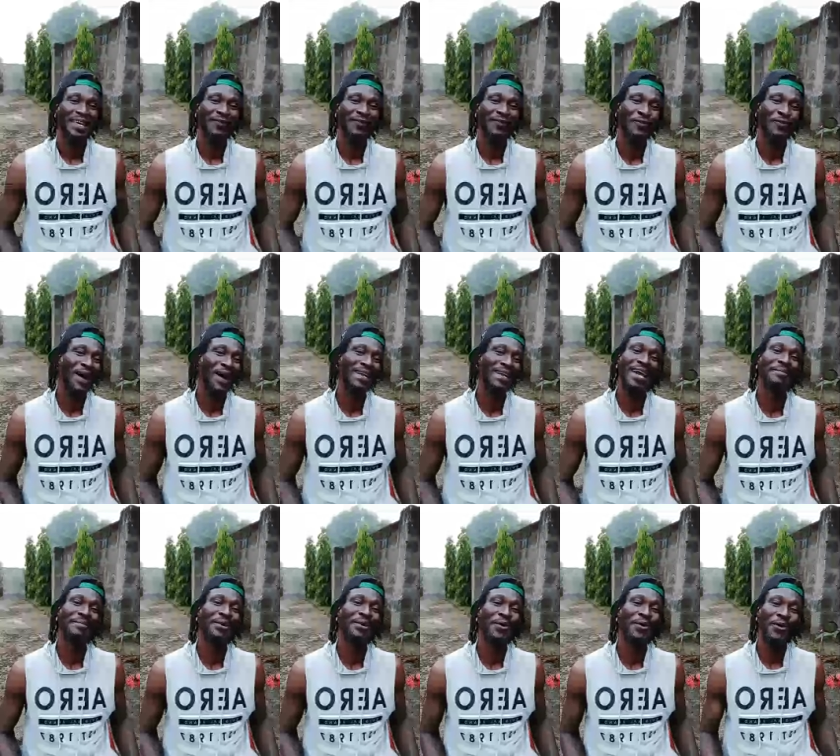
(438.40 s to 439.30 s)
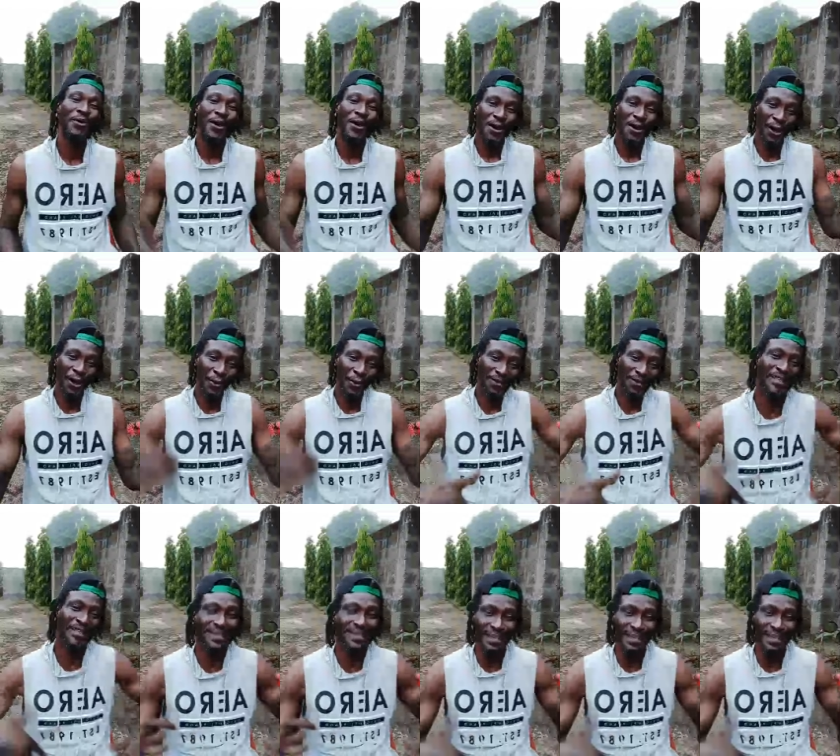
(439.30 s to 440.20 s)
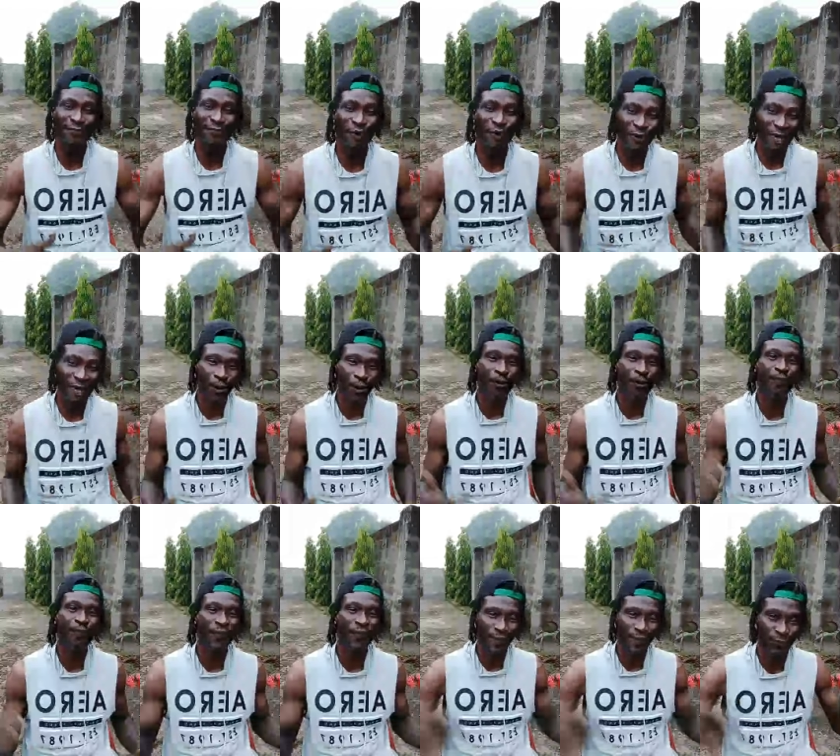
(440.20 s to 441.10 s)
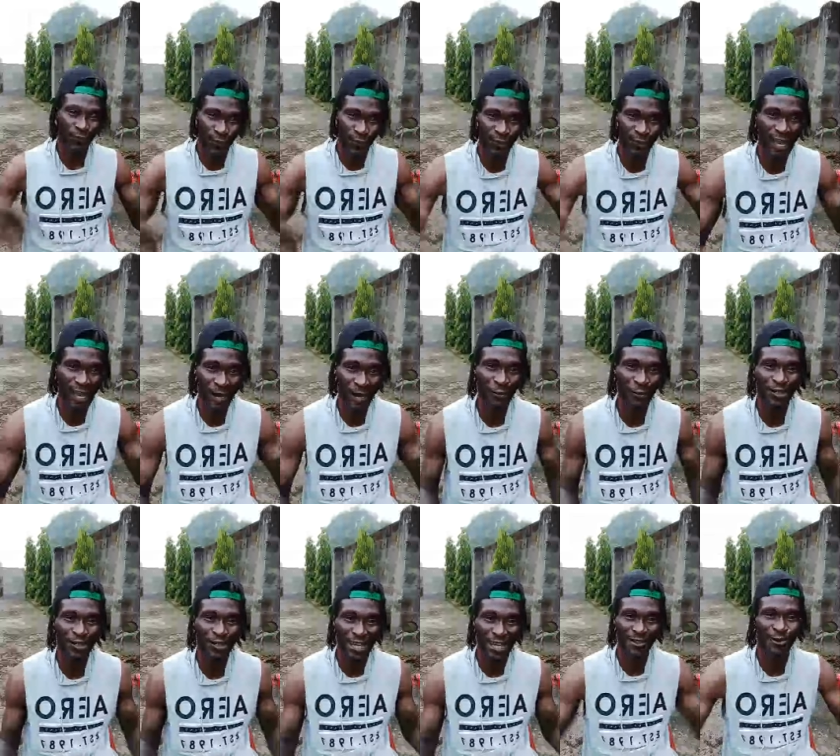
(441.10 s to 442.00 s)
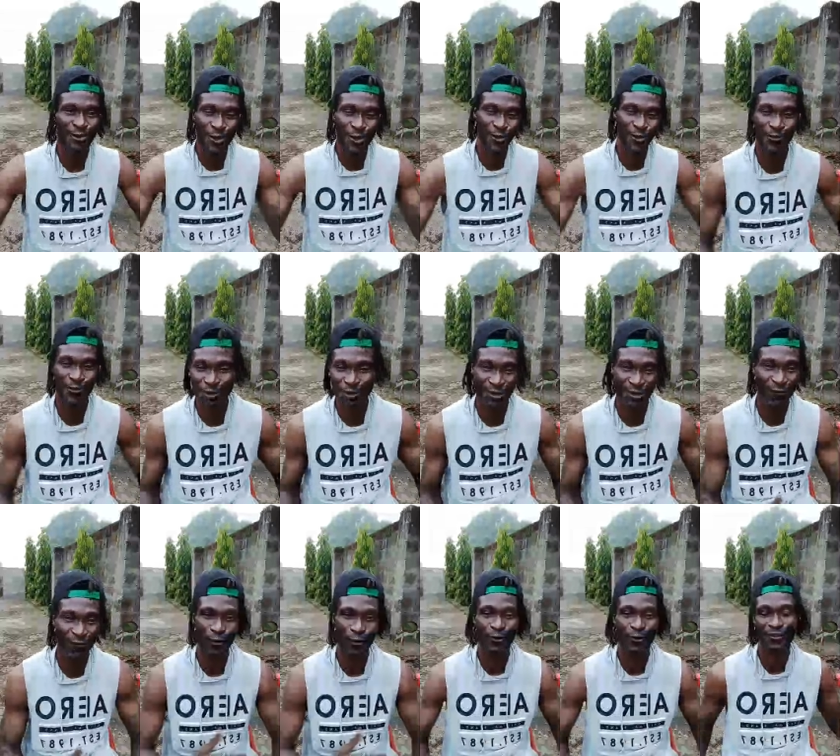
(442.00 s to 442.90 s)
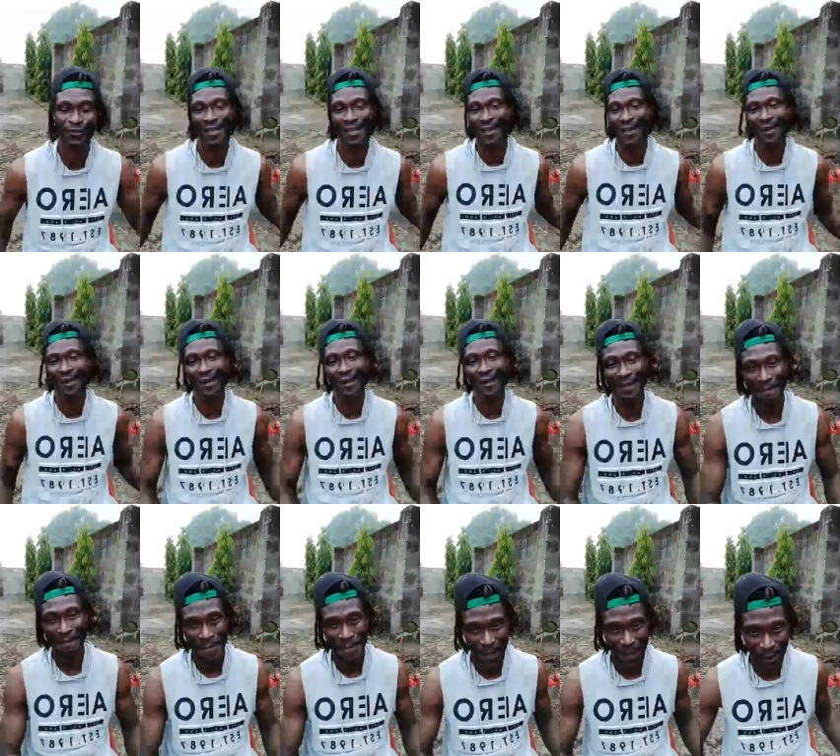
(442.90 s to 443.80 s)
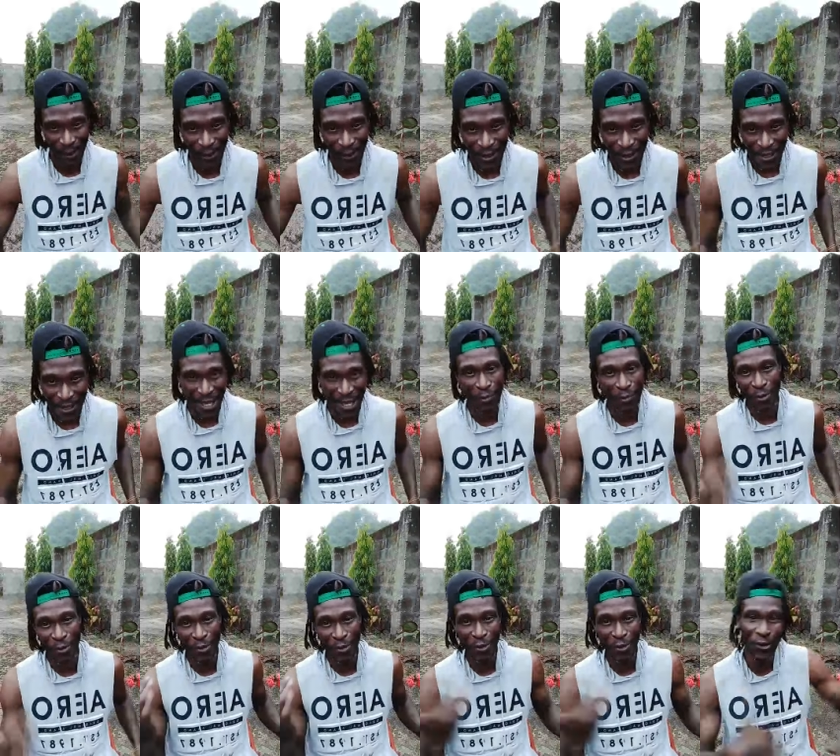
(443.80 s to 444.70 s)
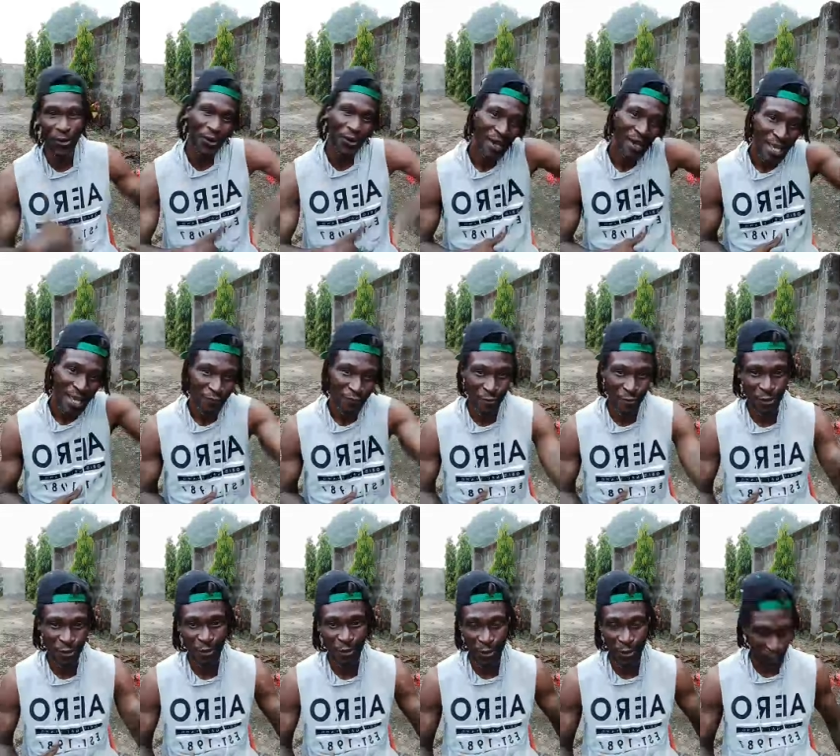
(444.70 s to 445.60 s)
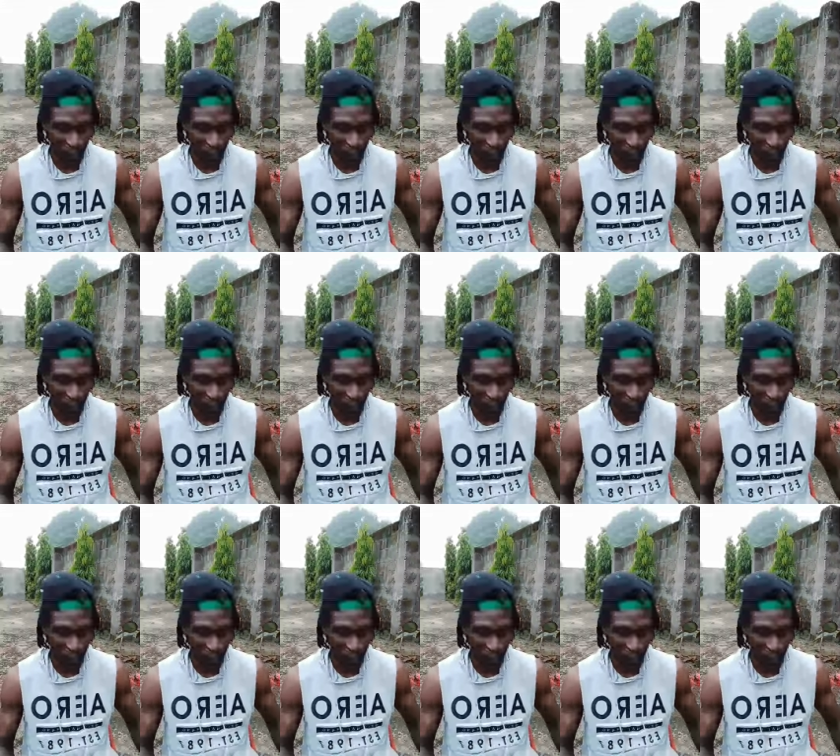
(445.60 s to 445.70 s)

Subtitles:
want care me go, low start some first now. Low fetch first now. Low start the tussles the first now. Yeah. Then we will know if we will go.